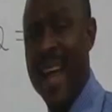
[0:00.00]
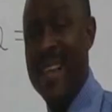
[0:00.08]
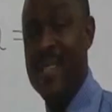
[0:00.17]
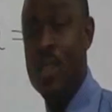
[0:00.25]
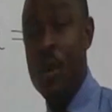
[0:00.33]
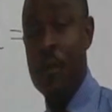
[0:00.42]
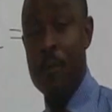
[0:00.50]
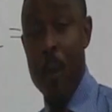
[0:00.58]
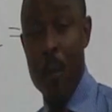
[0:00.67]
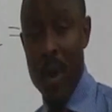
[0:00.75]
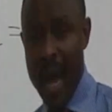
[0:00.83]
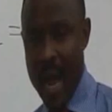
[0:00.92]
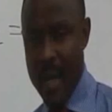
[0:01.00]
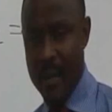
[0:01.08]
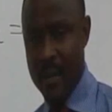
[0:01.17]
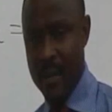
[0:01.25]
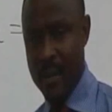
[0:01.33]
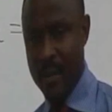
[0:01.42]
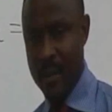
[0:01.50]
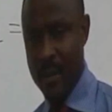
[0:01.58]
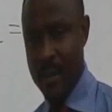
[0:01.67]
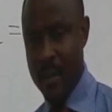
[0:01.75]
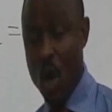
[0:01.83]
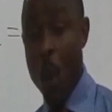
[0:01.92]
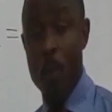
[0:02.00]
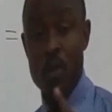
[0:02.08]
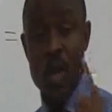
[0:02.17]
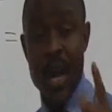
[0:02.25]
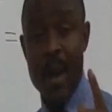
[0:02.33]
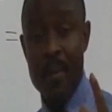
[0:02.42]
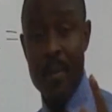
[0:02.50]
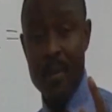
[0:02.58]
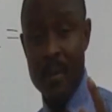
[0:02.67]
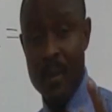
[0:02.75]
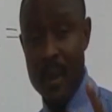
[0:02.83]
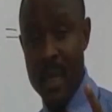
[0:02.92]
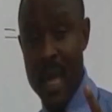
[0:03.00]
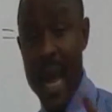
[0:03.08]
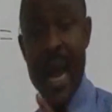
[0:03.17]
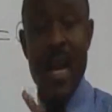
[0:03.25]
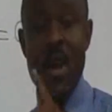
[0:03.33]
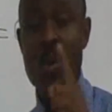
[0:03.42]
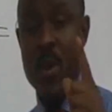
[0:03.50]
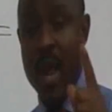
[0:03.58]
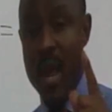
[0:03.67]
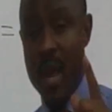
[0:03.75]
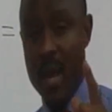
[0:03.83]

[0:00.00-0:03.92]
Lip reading: is no formula obtainable anywhere